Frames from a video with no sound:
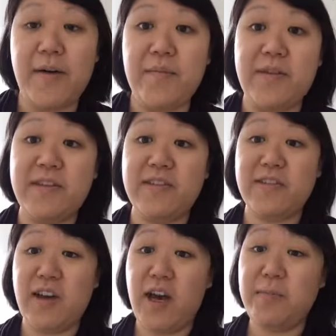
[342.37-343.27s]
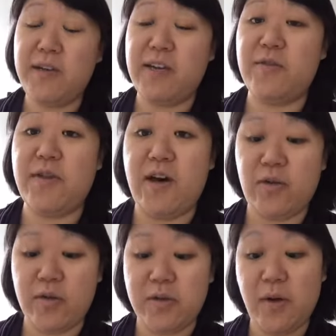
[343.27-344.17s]
This update to the
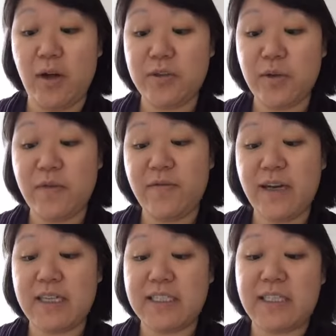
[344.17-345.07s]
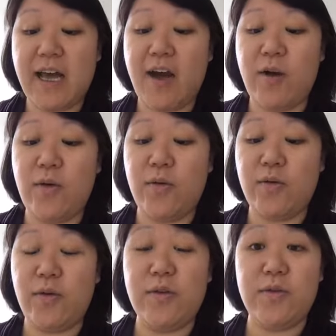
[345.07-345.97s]
algorithm also affects
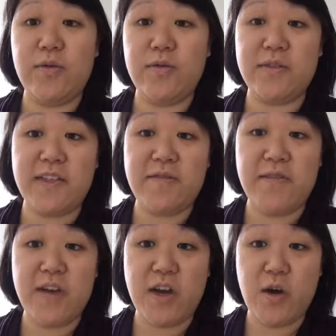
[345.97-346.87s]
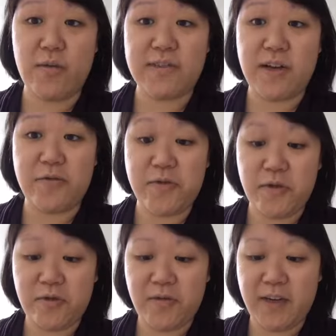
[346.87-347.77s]
how you see videos on your
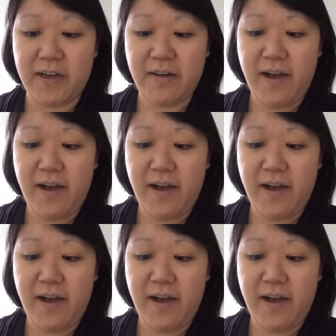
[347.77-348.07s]
newsfeed.